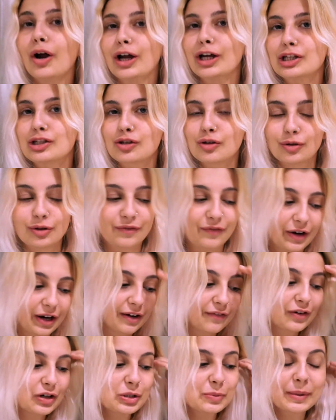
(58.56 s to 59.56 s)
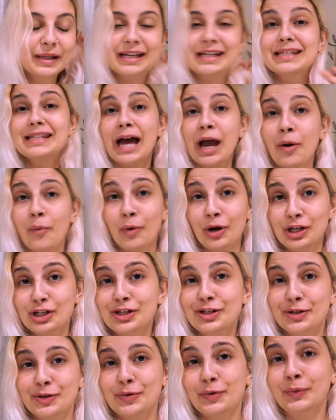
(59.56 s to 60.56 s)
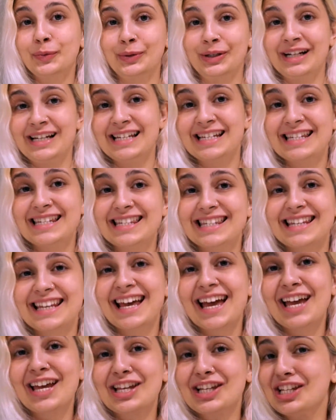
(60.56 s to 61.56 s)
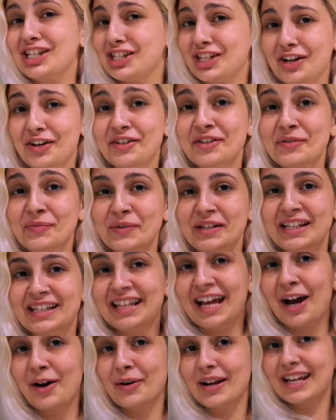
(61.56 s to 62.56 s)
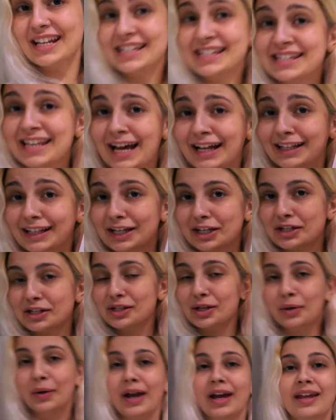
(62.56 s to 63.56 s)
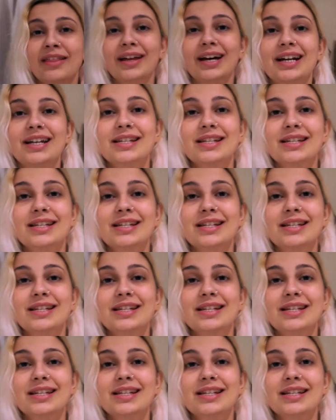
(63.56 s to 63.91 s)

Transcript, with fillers: All right, so the very first place I went to was sorry it's really loud sally's okay that